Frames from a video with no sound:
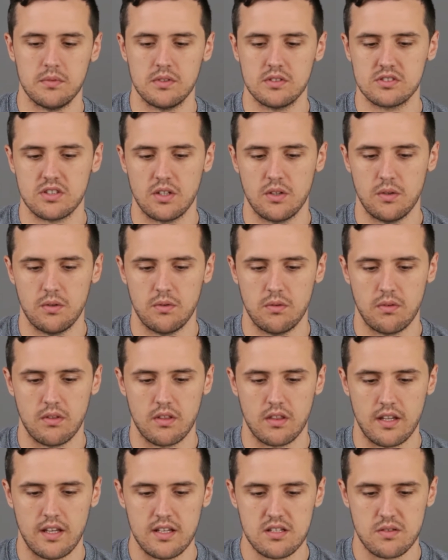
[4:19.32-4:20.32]
So
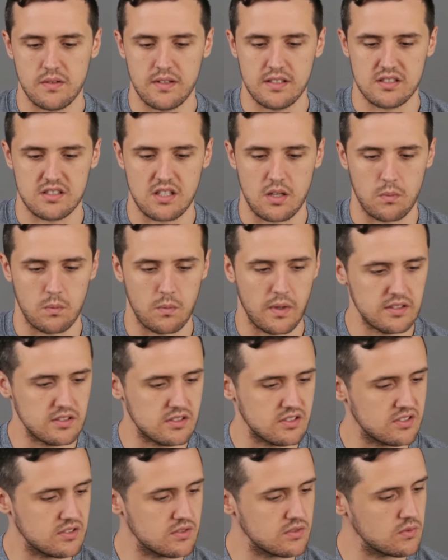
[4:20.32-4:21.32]
the issue is that
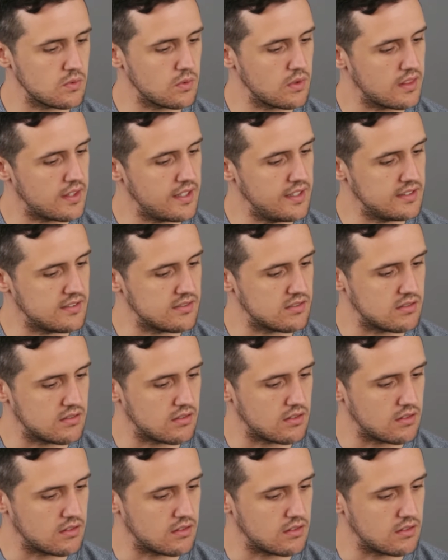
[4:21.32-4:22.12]
once these